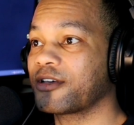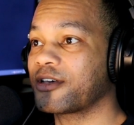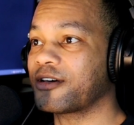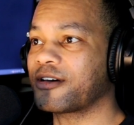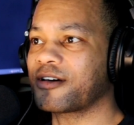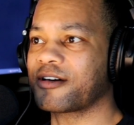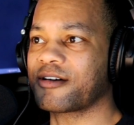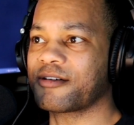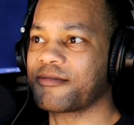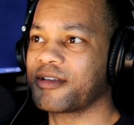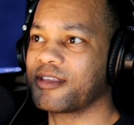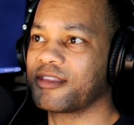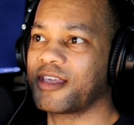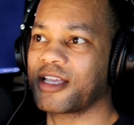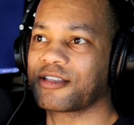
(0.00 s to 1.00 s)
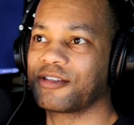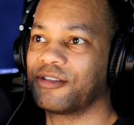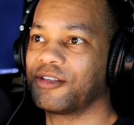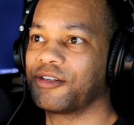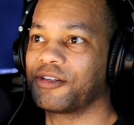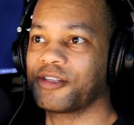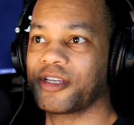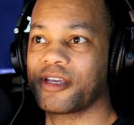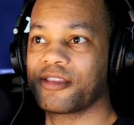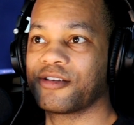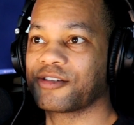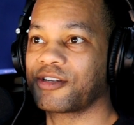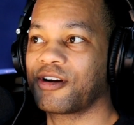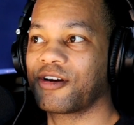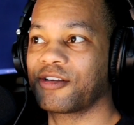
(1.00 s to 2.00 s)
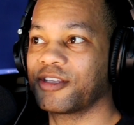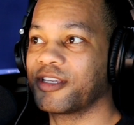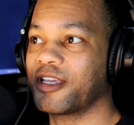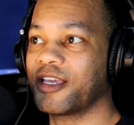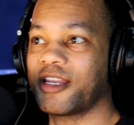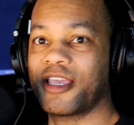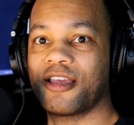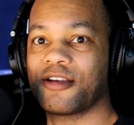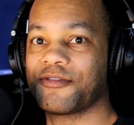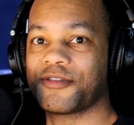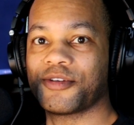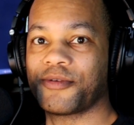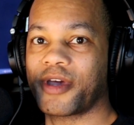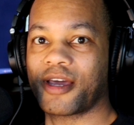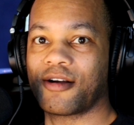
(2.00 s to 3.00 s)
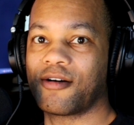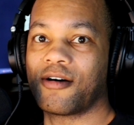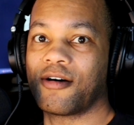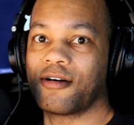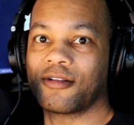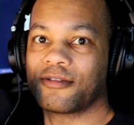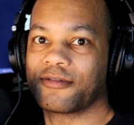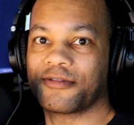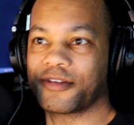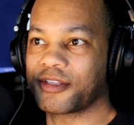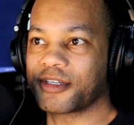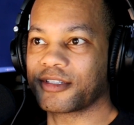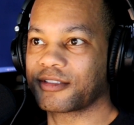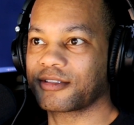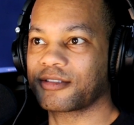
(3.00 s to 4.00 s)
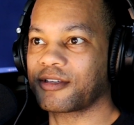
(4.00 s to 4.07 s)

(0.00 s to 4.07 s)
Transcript: Uh, and that's literally it. There's hardly an interview at all for this.